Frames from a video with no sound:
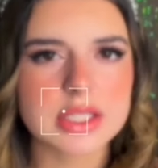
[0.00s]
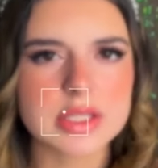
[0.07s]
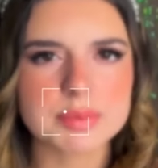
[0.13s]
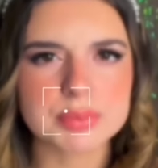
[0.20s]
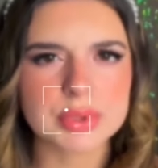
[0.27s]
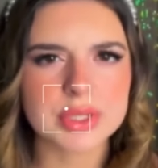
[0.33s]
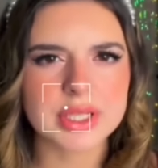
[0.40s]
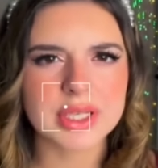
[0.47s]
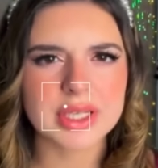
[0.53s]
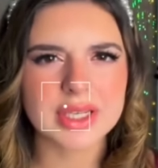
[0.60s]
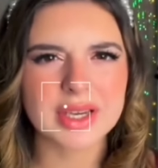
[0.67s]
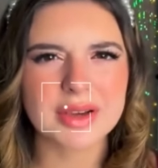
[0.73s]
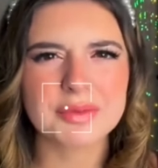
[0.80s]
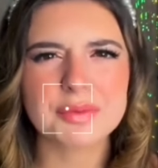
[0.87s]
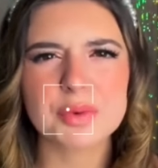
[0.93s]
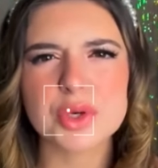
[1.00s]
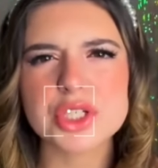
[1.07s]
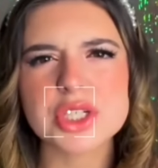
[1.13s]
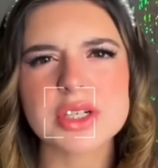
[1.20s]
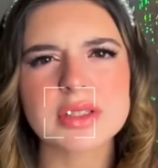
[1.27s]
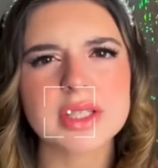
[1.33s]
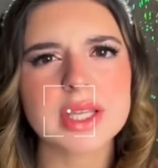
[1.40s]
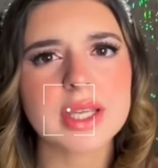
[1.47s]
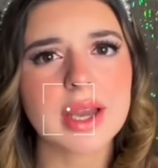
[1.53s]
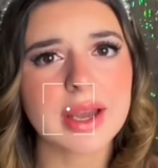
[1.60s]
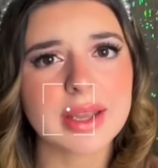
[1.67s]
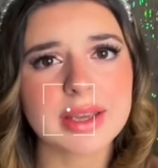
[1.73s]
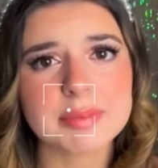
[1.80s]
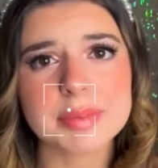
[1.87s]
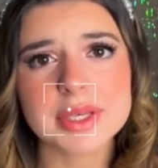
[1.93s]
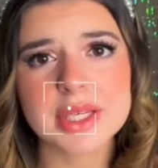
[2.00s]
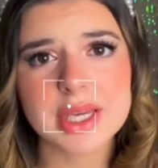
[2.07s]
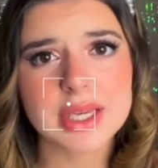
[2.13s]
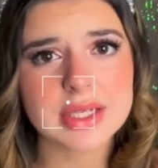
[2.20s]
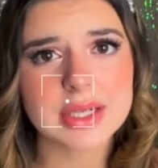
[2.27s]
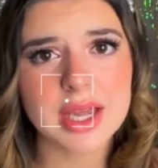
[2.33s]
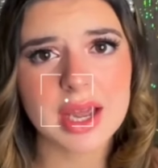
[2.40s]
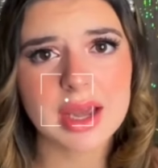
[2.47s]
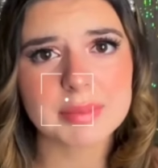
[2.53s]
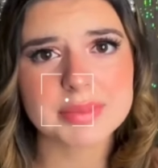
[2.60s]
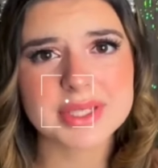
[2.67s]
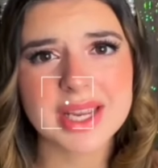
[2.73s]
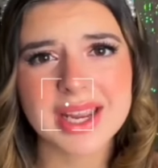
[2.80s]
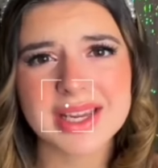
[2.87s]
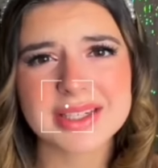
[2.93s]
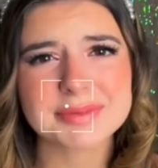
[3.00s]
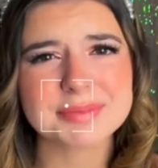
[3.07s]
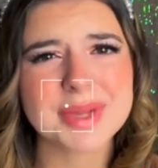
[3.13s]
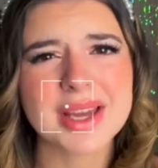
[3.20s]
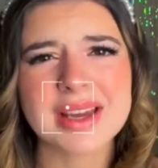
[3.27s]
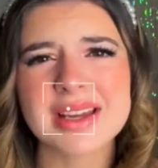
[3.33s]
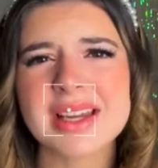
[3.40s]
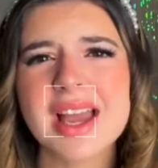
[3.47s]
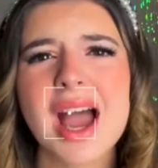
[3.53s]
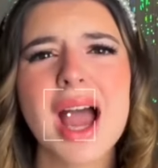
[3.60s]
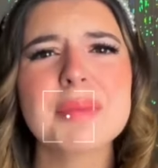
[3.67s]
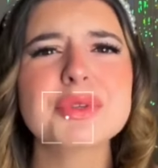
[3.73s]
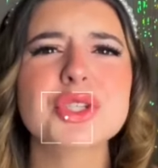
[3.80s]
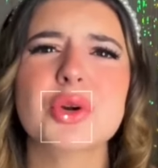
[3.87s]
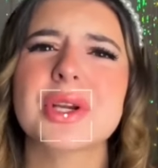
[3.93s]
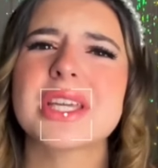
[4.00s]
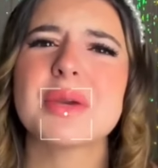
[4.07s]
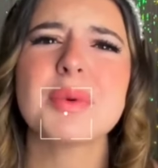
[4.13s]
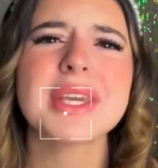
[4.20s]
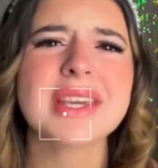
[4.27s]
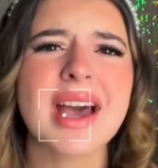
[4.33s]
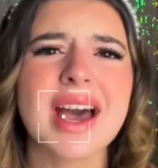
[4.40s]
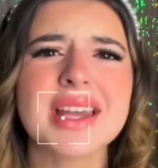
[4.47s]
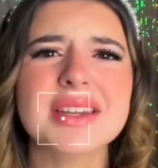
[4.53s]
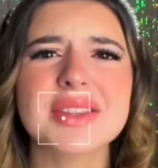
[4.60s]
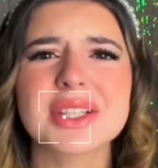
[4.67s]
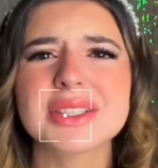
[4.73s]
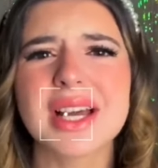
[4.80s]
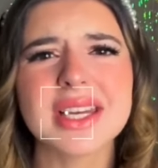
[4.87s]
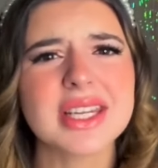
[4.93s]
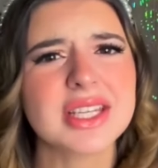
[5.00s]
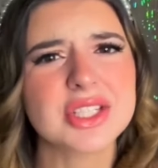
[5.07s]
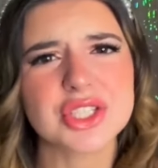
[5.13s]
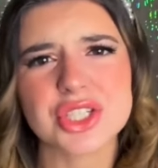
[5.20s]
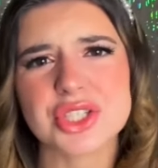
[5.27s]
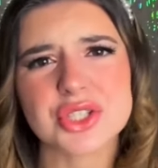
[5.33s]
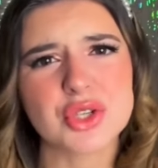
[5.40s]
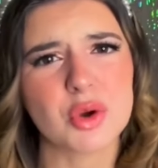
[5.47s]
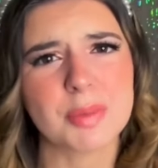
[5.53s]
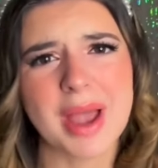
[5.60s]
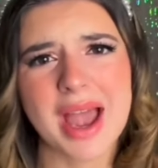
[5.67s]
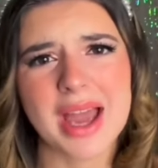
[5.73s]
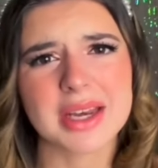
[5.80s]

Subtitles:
This is Brookie. Unfortunately, I have been kidnapped, and... I'm sorry, can we cut? The lighting is just so